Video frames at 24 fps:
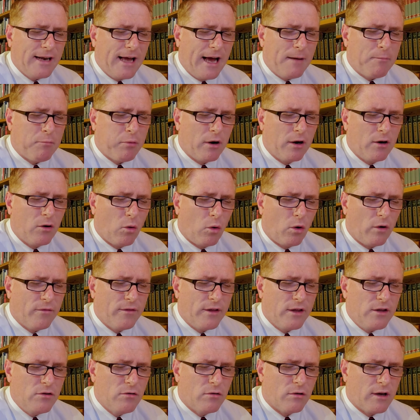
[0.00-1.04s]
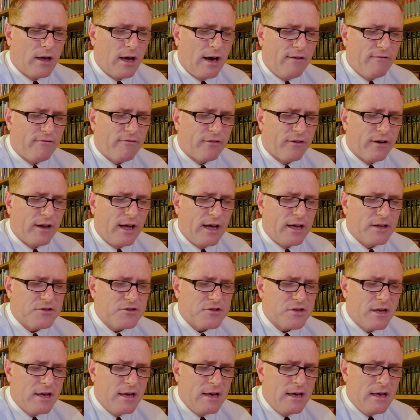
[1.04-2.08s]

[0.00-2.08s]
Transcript: I pray, Lord, that you'll comfort us